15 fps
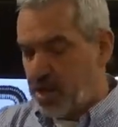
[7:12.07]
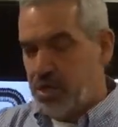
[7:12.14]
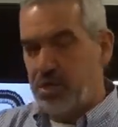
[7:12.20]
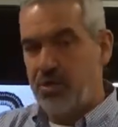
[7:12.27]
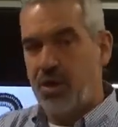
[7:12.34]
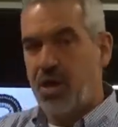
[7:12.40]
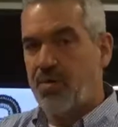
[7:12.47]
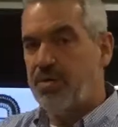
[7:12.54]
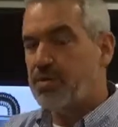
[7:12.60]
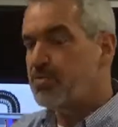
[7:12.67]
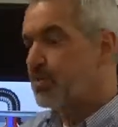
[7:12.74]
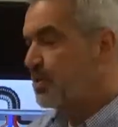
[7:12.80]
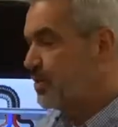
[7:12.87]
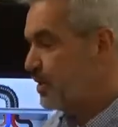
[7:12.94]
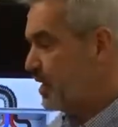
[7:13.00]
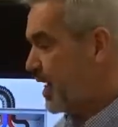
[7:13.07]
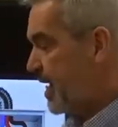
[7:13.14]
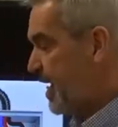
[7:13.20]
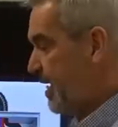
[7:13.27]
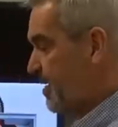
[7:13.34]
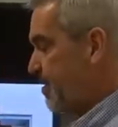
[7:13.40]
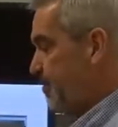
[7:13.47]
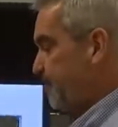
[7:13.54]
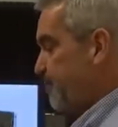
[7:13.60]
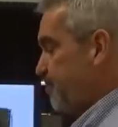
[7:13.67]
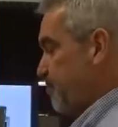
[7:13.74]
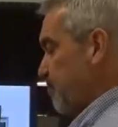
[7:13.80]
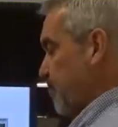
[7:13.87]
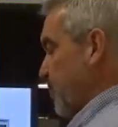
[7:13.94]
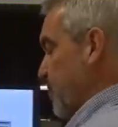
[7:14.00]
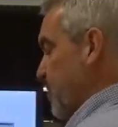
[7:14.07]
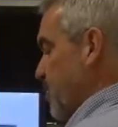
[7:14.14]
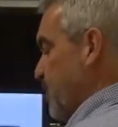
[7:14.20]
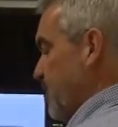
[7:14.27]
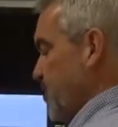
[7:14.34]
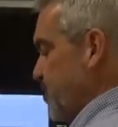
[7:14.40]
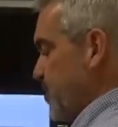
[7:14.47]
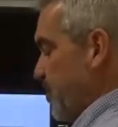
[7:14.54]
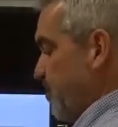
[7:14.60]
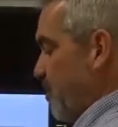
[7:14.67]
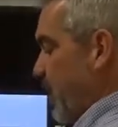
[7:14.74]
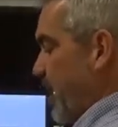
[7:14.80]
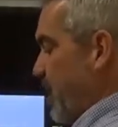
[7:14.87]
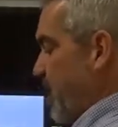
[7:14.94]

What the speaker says: you'll always want to stand to the right